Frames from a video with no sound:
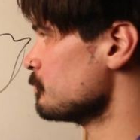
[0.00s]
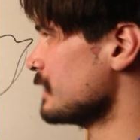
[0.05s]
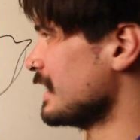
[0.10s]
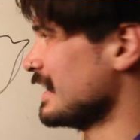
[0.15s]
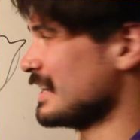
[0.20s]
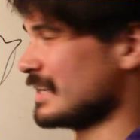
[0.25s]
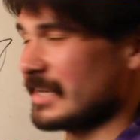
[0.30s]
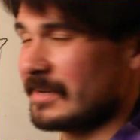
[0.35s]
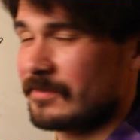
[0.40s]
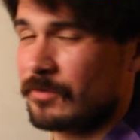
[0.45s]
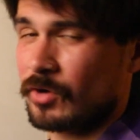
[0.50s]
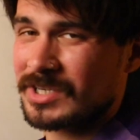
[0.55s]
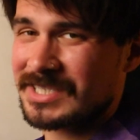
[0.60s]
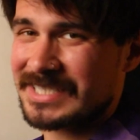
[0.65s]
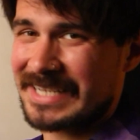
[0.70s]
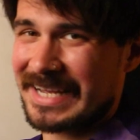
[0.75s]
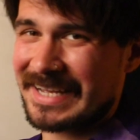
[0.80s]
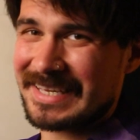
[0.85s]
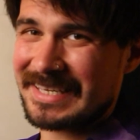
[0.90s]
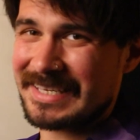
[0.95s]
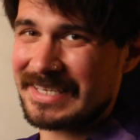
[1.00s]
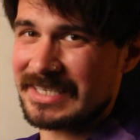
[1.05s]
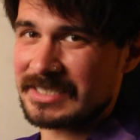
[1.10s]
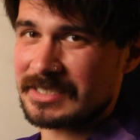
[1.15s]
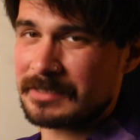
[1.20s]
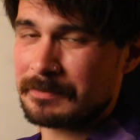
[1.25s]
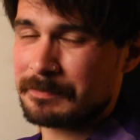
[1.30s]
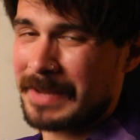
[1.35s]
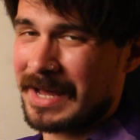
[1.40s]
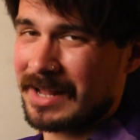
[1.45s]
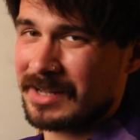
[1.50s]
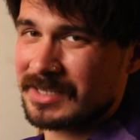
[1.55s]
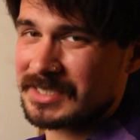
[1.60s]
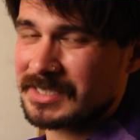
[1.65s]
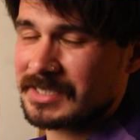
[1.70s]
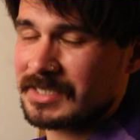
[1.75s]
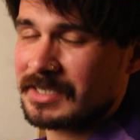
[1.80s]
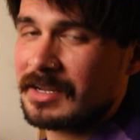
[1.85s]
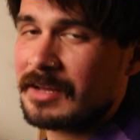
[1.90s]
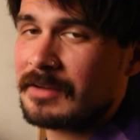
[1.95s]
And if our psyche is
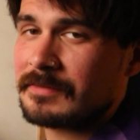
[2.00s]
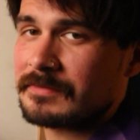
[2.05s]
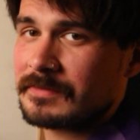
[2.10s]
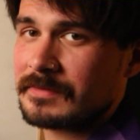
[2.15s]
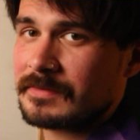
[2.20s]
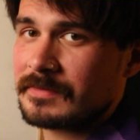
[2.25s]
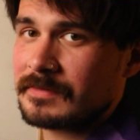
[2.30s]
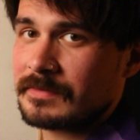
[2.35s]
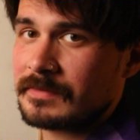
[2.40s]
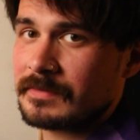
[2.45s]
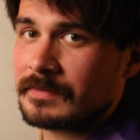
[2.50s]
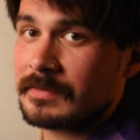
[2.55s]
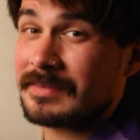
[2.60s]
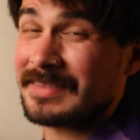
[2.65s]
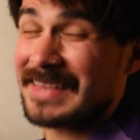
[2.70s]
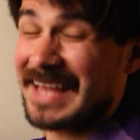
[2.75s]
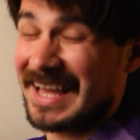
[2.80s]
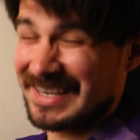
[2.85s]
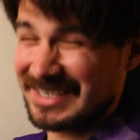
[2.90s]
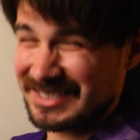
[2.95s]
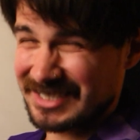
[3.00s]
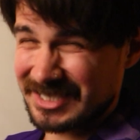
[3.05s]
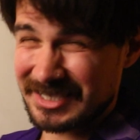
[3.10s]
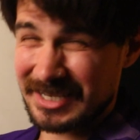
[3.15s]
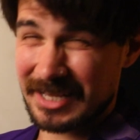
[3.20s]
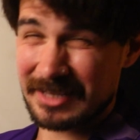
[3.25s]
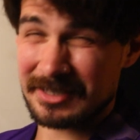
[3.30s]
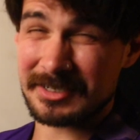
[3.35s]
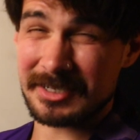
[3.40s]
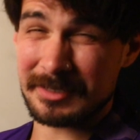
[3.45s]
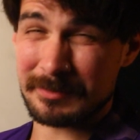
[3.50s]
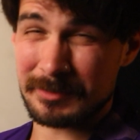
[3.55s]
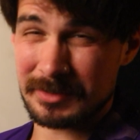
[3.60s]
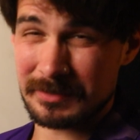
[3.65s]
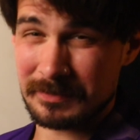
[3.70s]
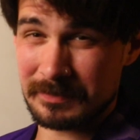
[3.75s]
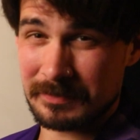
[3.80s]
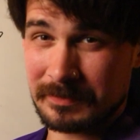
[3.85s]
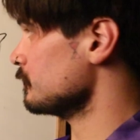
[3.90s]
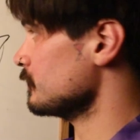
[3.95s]
imbalanced enough, that is a death demon.